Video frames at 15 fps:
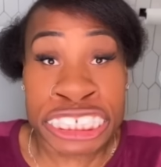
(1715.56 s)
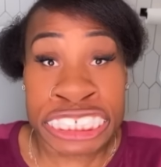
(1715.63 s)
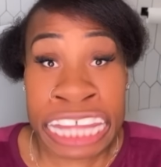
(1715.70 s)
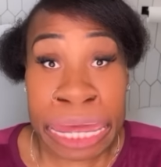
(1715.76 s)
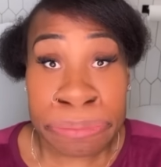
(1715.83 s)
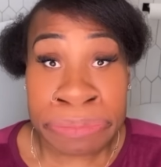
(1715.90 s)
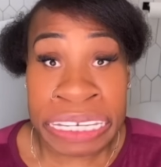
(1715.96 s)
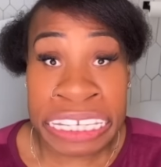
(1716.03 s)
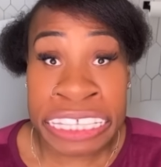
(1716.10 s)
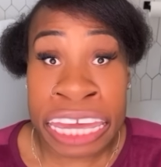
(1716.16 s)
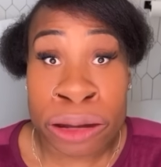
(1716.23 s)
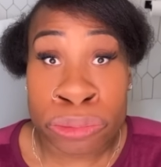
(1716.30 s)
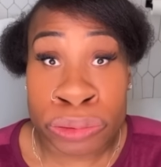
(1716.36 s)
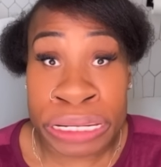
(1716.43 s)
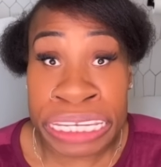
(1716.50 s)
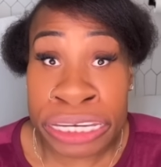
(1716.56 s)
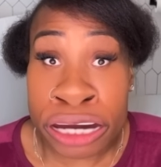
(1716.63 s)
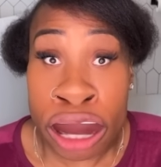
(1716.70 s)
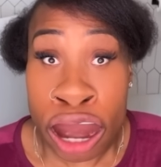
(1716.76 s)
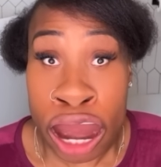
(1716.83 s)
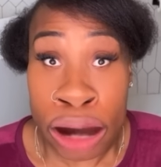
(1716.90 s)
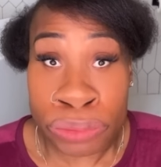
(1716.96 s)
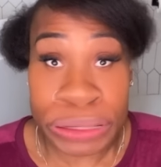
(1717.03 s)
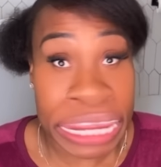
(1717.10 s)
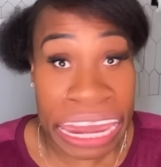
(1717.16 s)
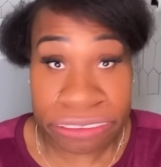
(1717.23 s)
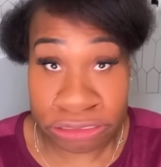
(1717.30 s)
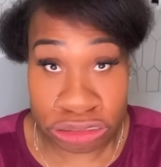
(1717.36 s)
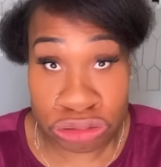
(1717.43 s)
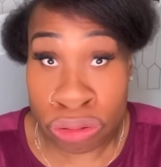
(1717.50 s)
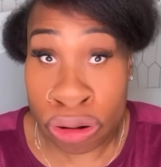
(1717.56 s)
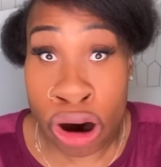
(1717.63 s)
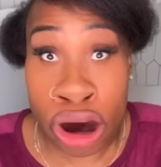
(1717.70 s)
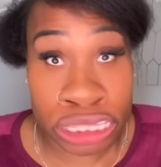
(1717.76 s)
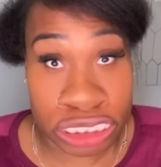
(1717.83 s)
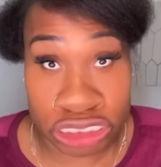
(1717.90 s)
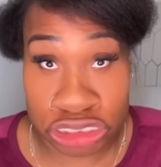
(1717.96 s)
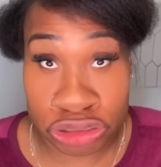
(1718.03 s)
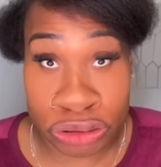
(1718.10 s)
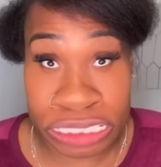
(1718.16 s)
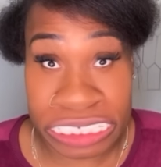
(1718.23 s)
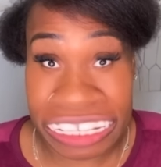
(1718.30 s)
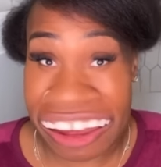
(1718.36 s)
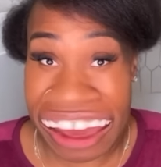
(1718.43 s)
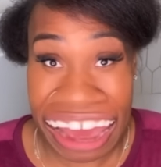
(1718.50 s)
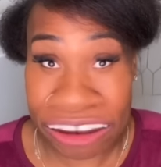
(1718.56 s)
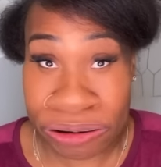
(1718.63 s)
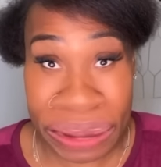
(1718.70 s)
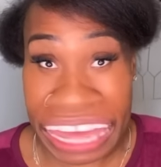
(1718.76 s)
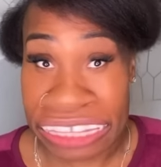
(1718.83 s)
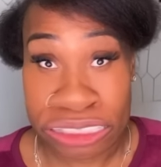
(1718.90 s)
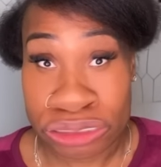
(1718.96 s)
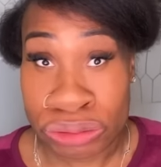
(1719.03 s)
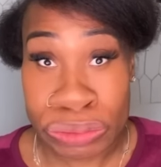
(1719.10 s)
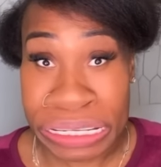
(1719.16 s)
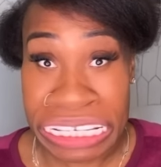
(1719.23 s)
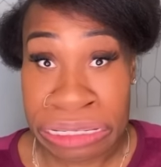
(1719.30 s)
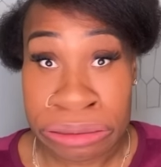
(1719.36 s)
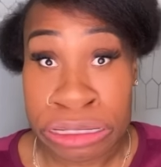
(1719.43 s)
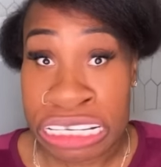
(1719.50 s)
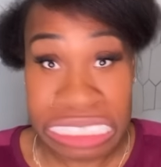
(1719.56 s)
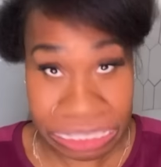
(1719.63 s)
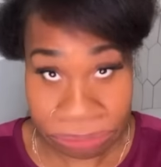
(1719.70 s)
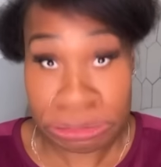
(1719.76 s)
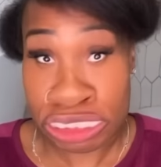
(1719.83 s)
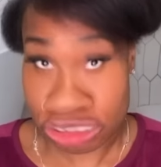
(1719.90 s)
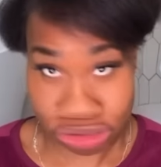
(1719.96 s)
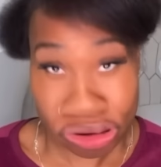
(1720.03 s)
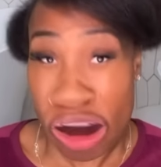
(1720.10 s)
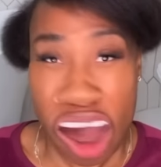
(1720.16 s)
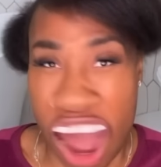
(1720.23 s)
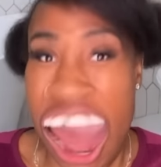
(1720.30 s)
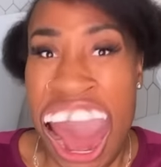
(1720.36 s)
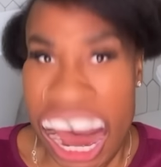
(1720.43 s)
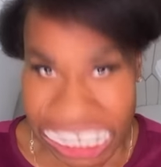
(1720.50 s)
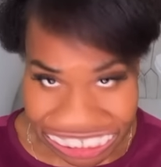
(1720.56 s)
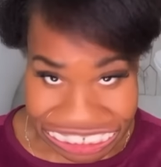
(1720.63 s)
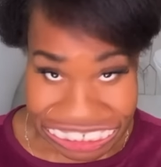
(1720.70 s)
Does that mean that we are all we have to do all the chores now? I don't have to do any because I'm the star.